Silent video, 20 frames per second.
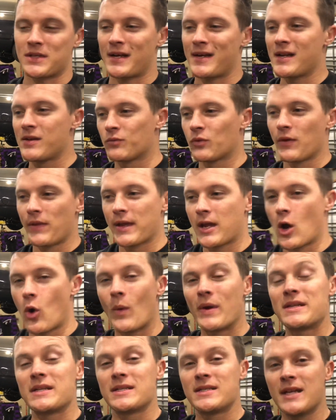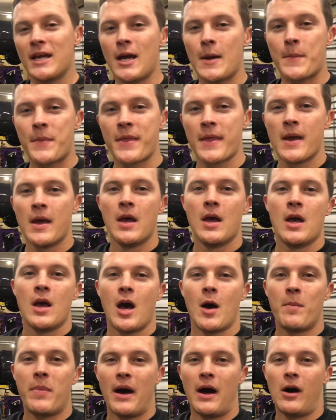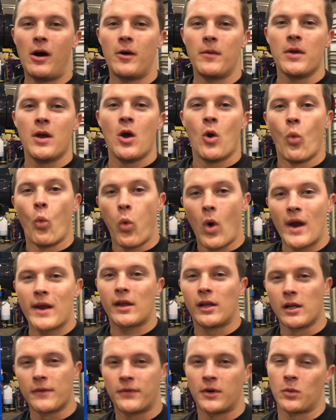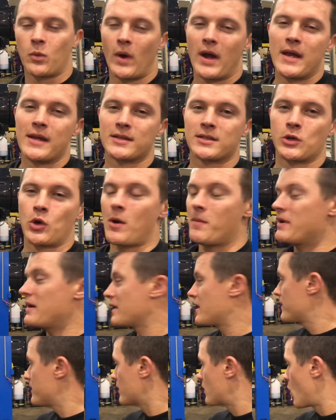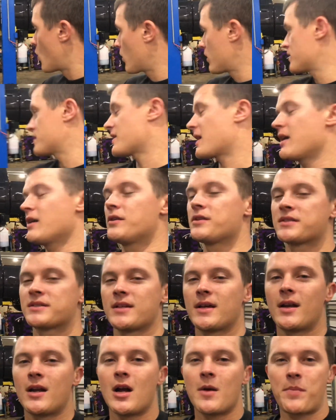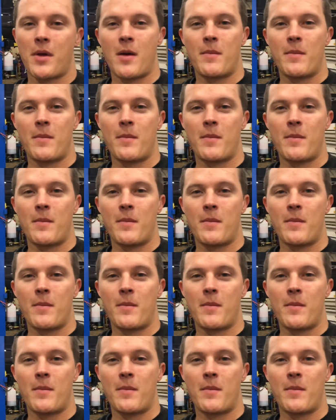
I didn't really go into depth about what Clifford weighs. So I'm going to get the corner scale set up.